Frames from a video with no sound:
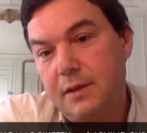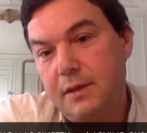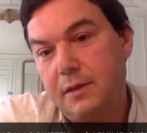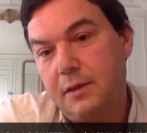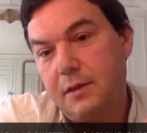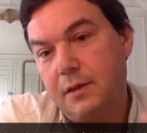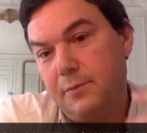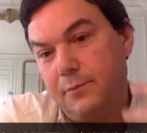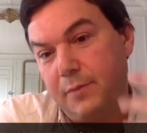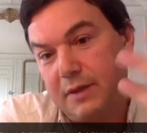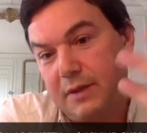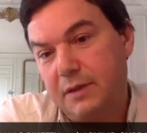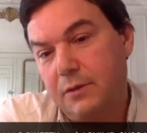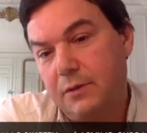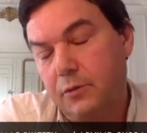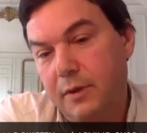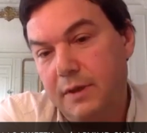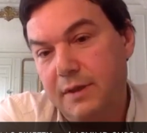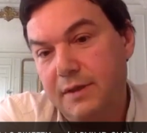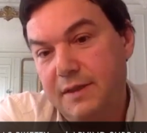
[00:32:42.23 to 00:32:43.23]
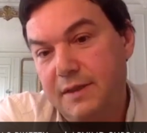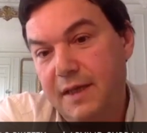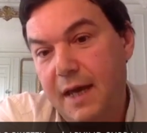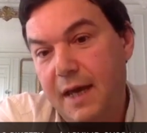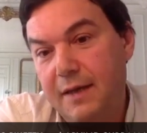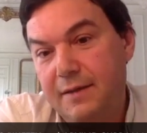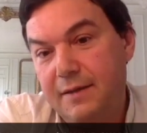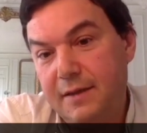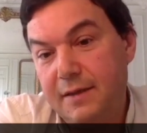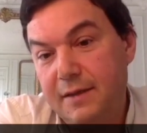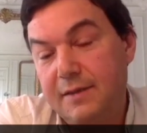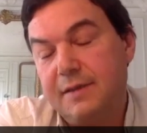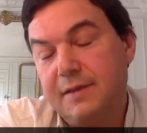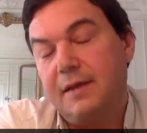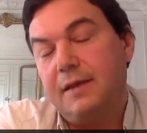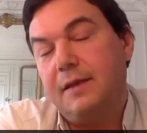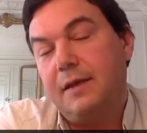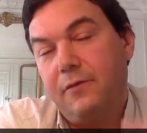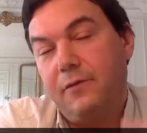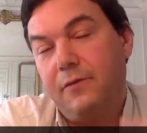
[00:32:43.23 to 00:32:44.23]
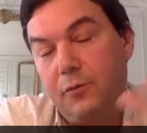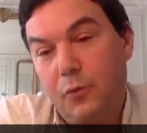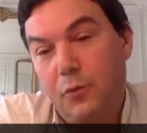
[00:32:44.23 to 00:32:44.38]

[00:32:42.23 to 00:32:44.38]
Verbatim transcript: in particular in the 18th and